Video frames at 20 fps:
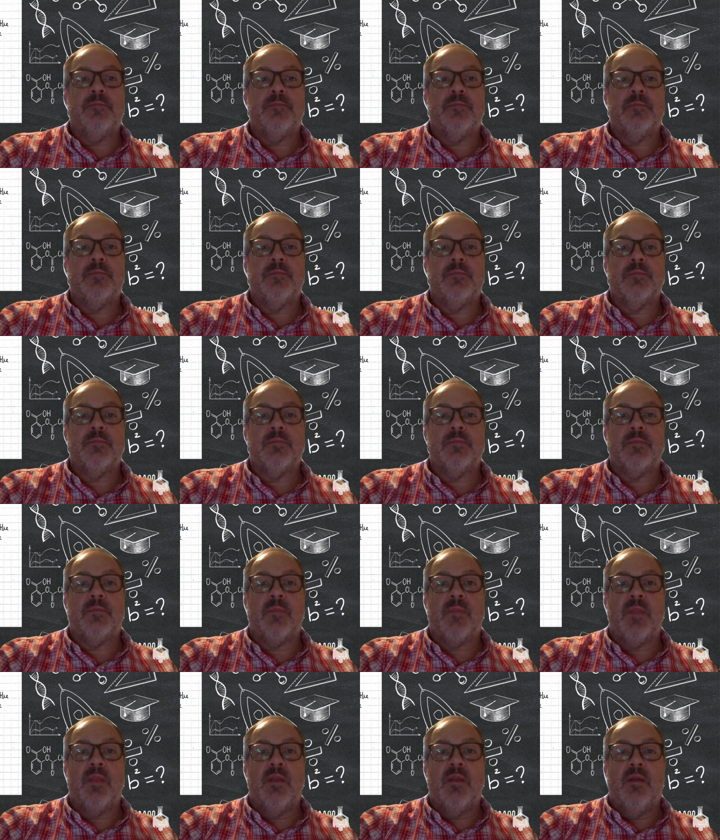
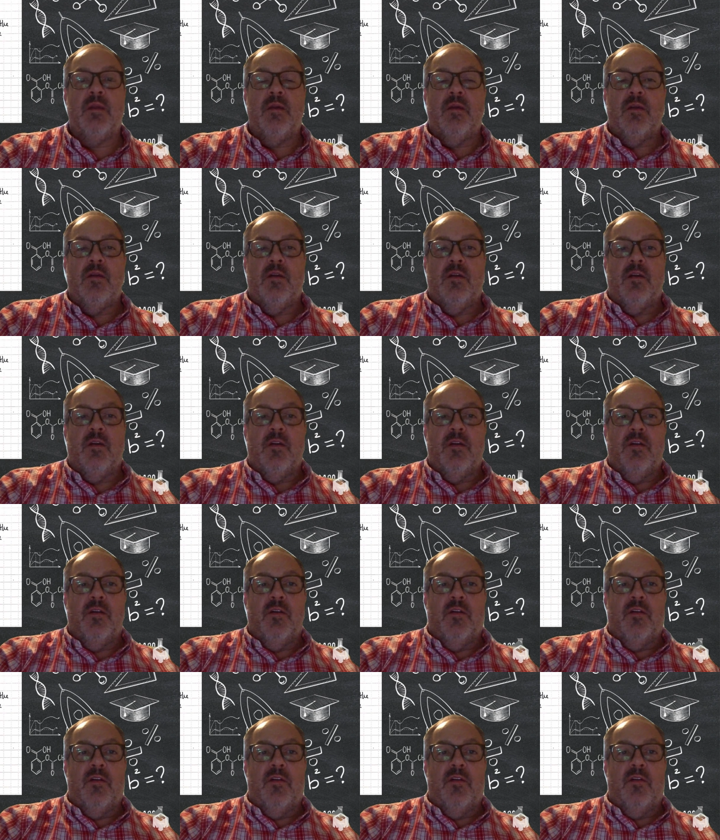
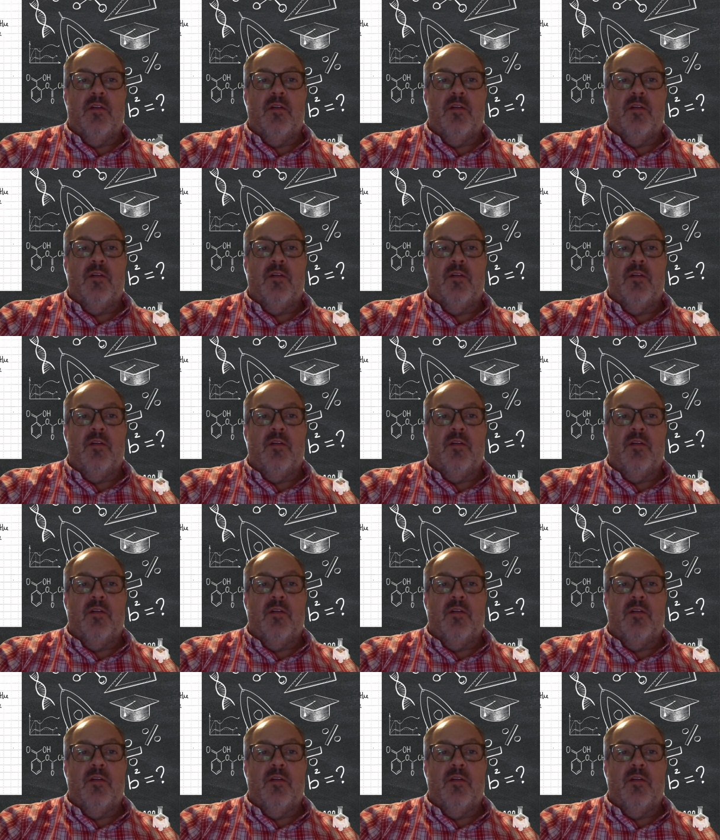(silence)